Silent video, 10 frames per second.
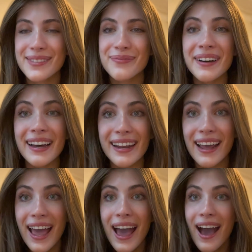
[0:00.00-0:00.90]
but
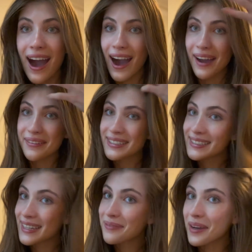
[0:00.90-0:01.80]
I was
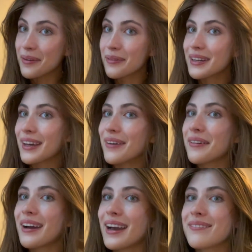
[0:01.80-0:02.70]
sitting by my
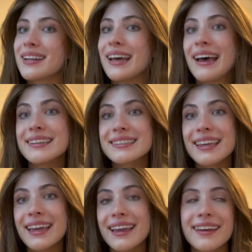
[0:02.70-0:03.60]
window at my desk
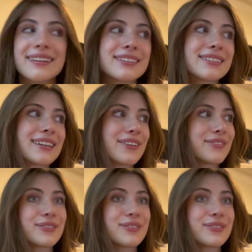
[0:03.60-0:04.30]
and just like